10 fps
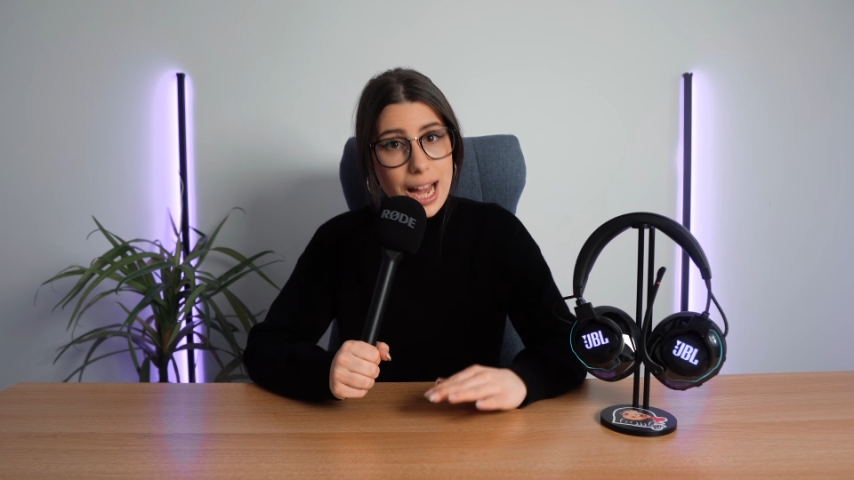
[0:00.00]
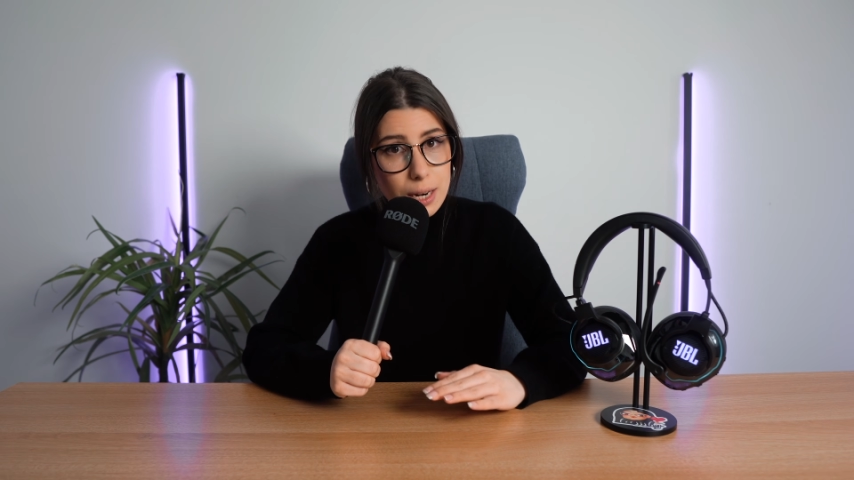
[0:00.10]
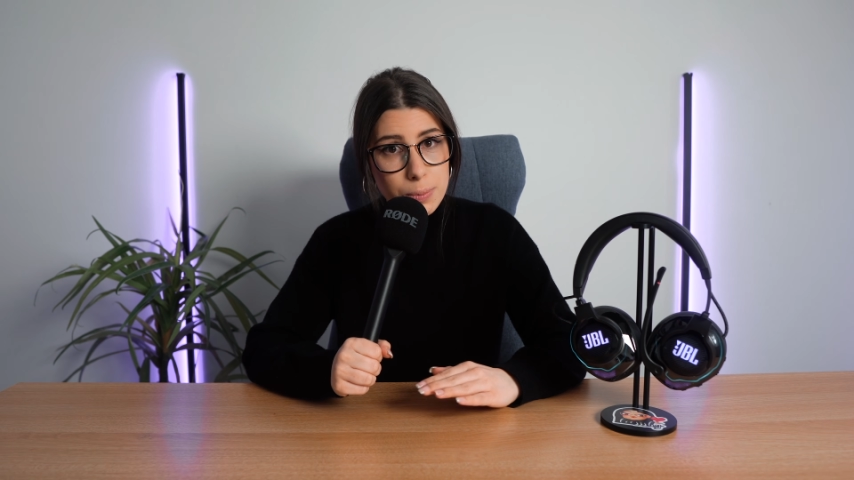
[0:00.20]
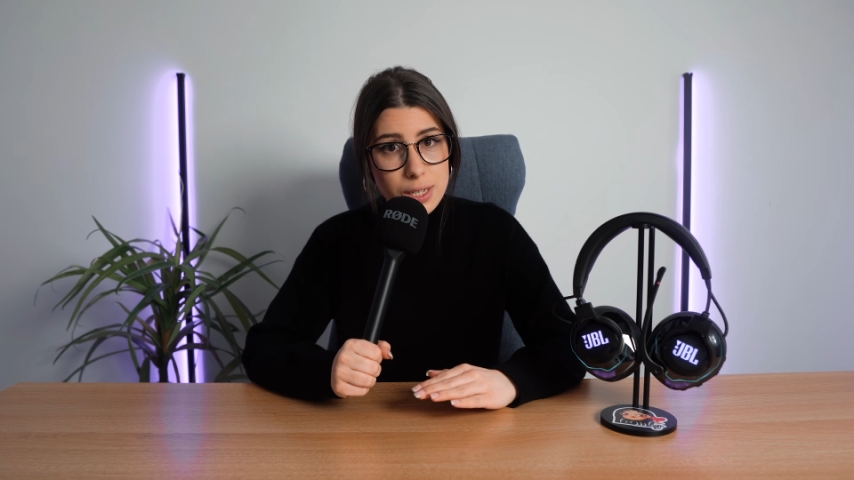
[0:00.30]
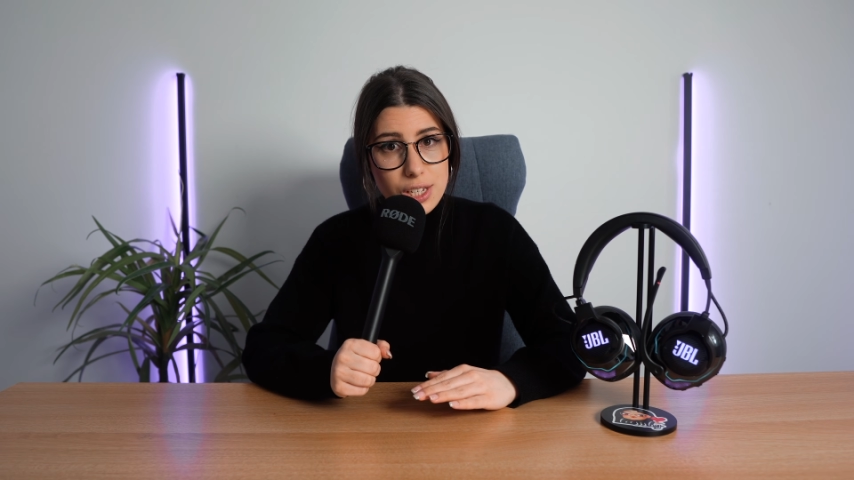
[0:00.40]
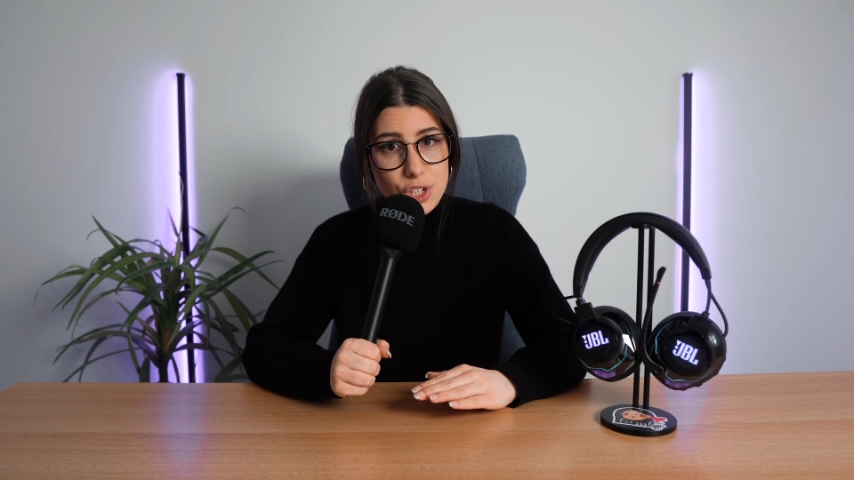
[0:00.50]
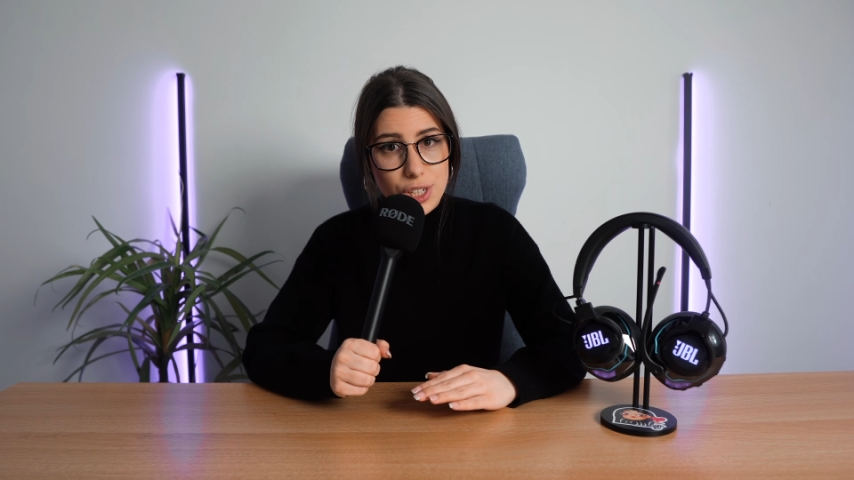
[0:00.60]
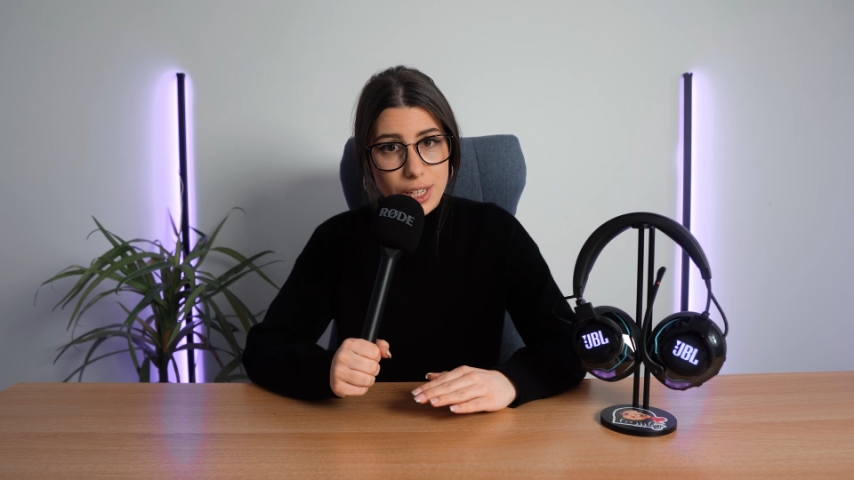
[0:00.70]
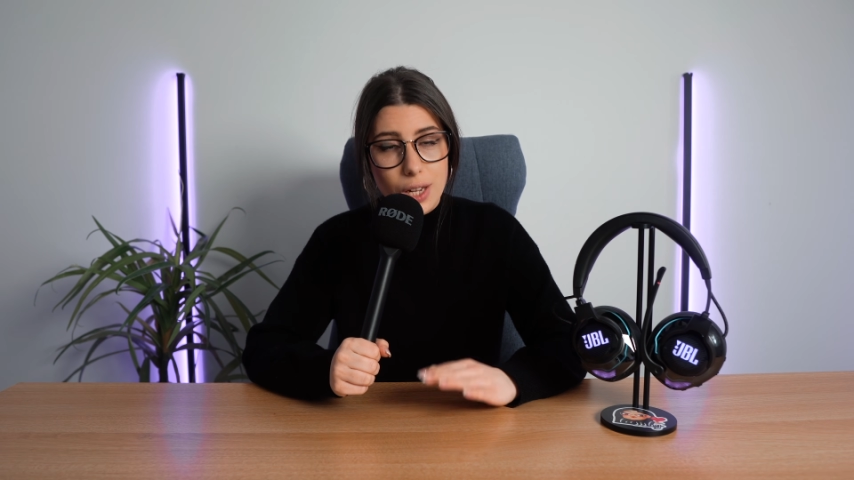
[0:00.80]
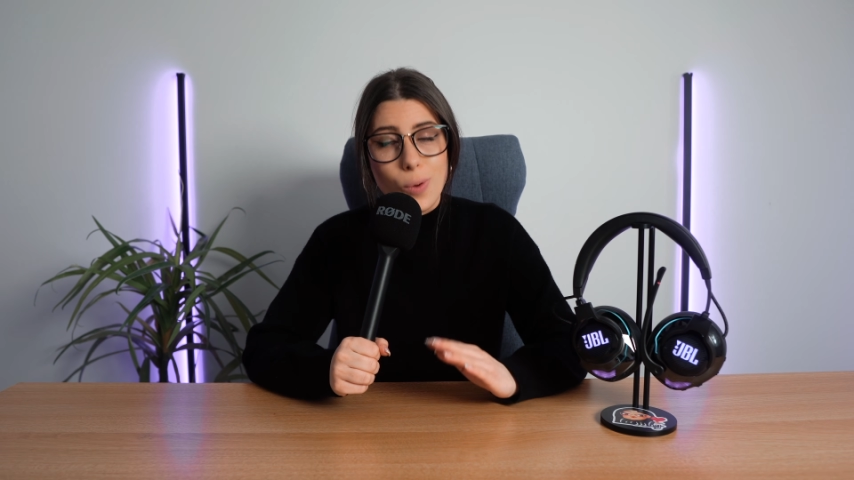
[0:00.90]
and
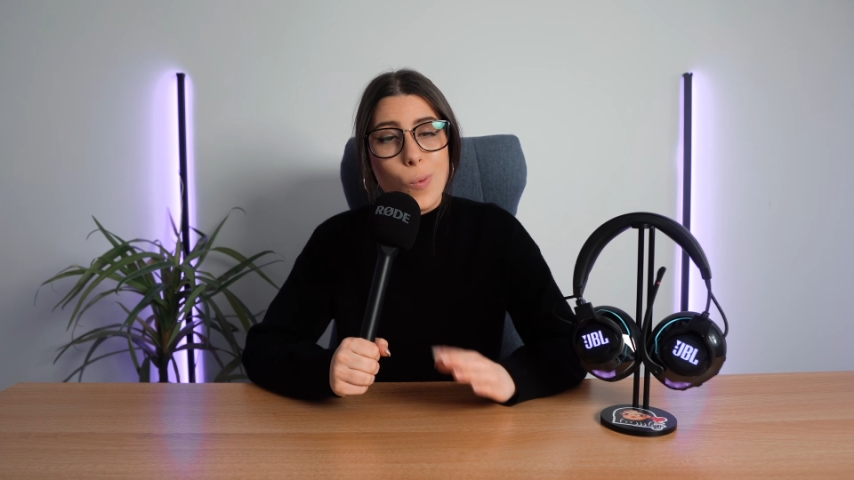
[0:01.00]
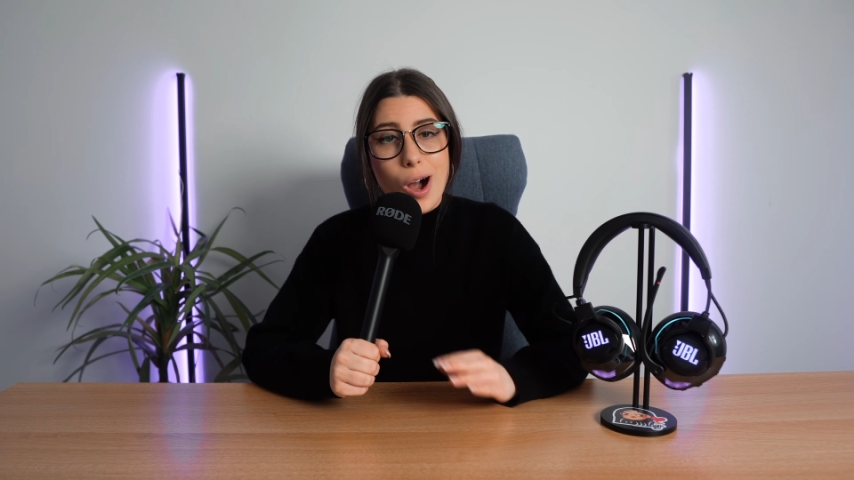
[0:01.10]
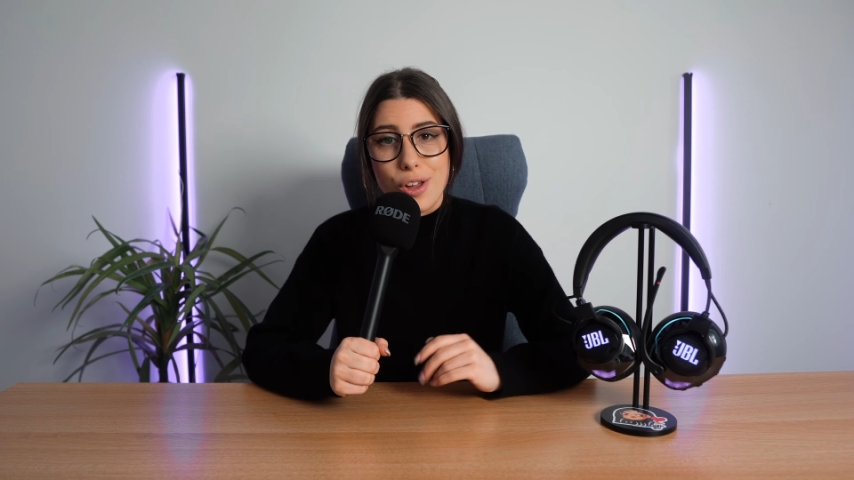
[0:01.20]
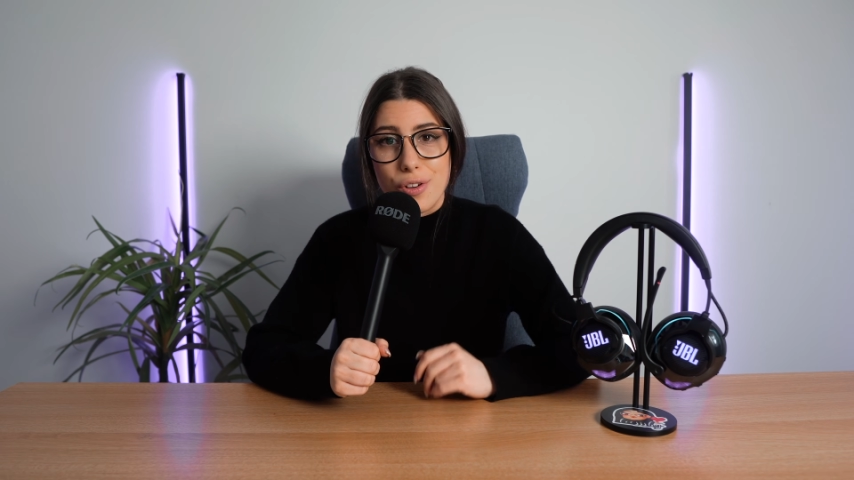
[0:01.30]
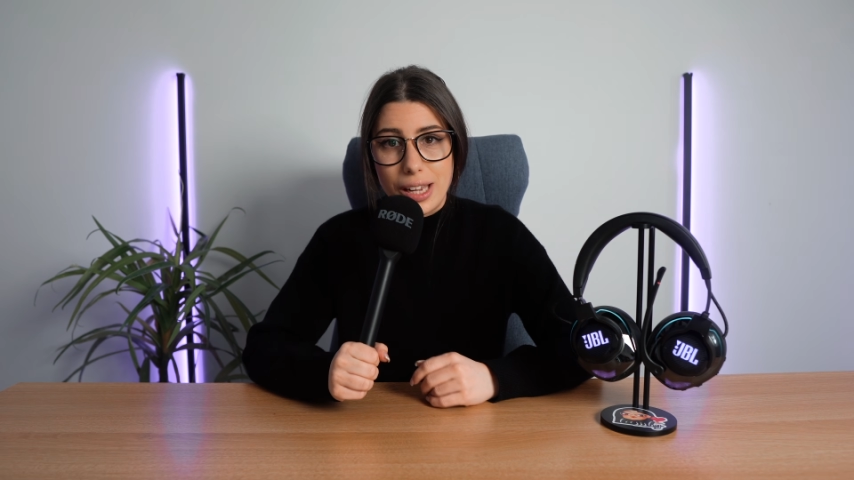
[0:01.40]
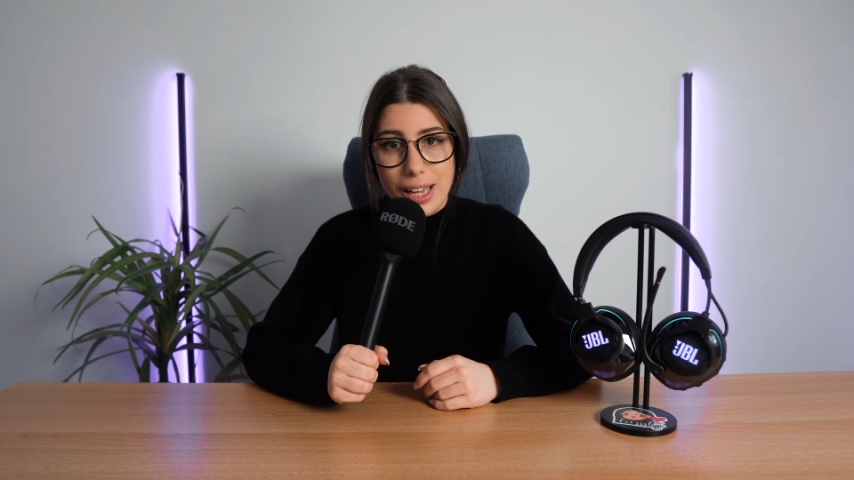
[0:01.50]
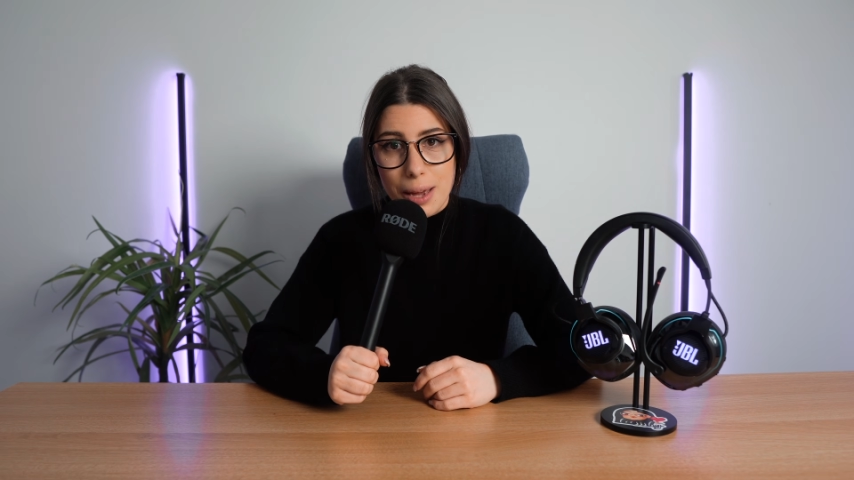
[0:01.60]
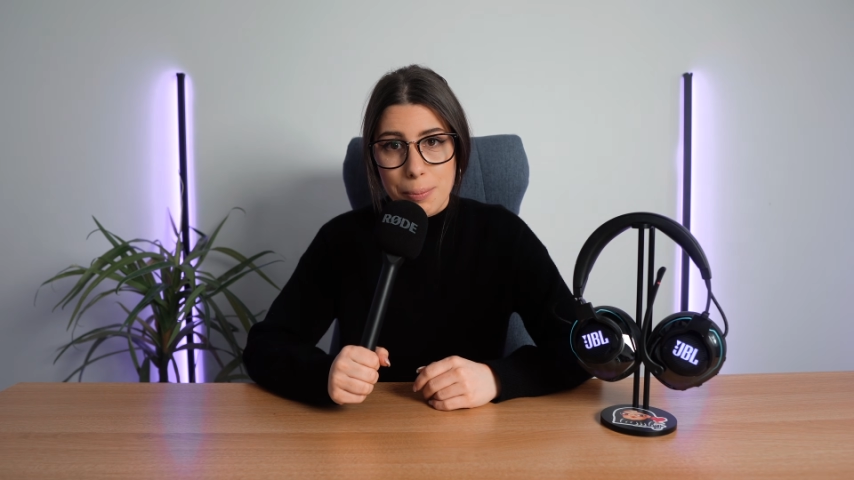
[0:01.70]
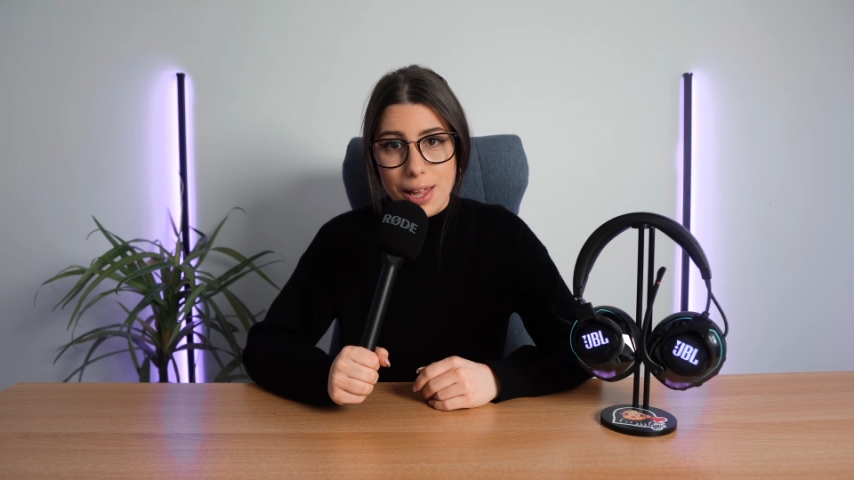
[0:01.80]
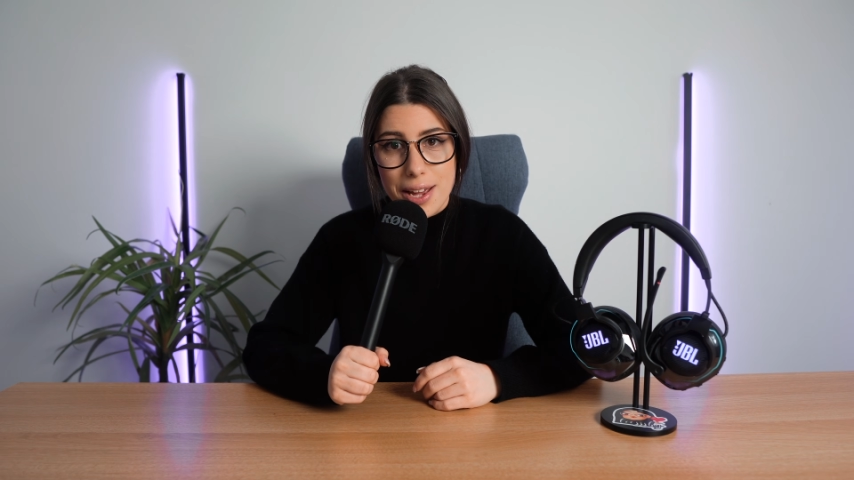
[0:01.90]
positioning while you're in
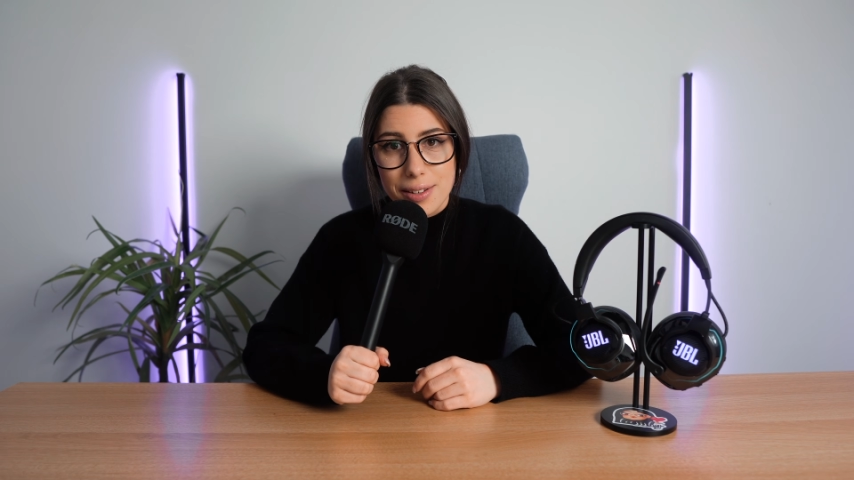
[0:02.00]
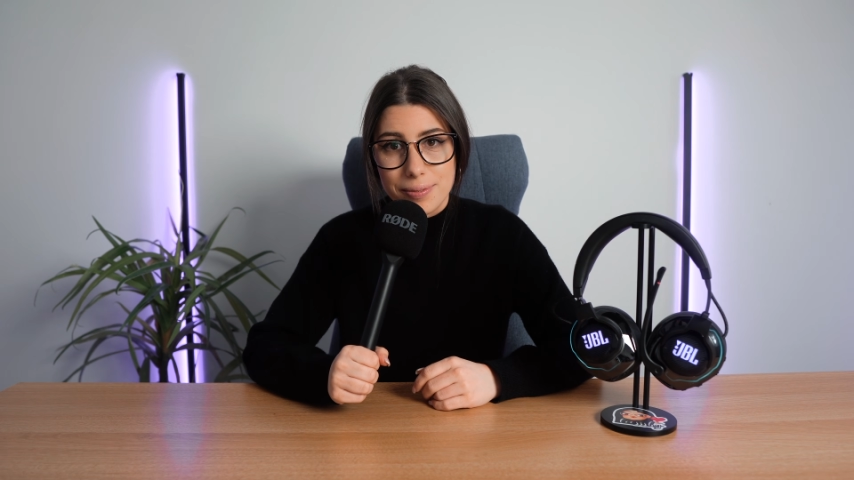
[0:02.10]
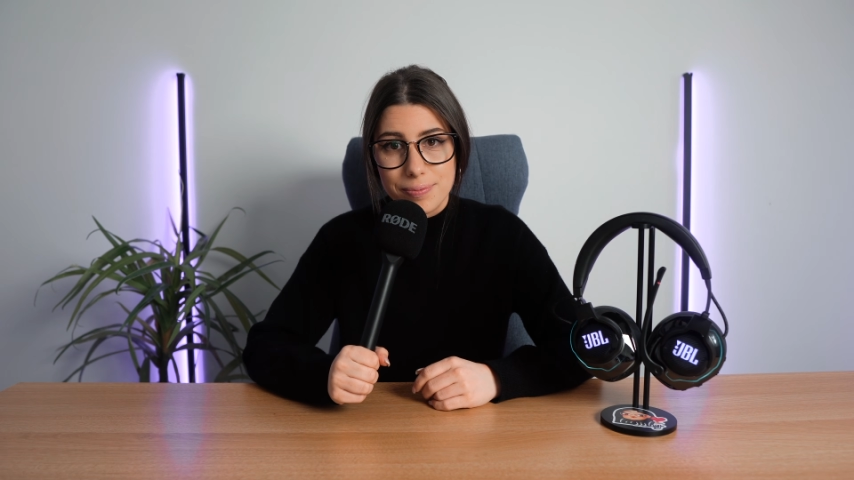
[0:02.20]
gameplay.